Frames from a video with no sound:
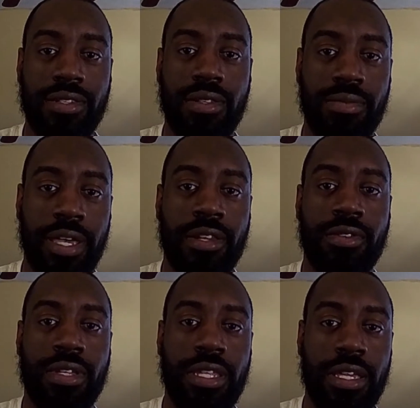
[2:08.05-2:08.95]
to the
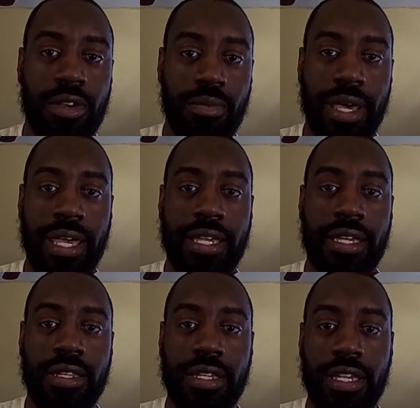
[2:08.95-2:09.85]
panel and then go back
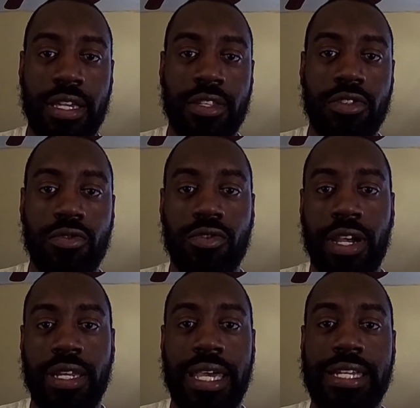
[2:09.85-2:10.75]
in again to
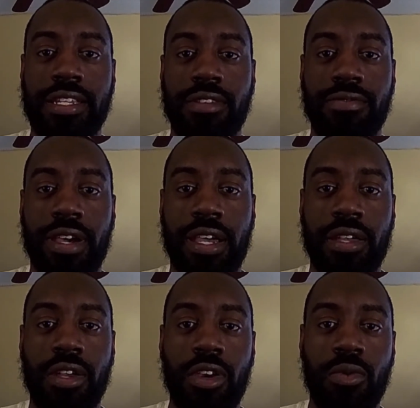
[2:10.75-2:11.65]
try to
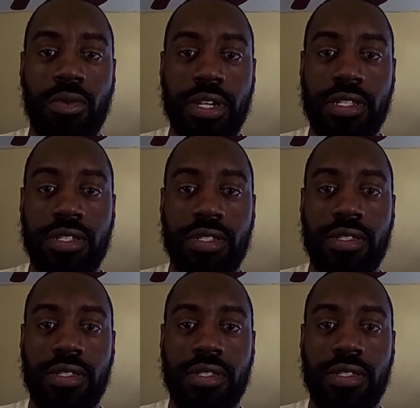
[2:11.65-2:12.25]
identify which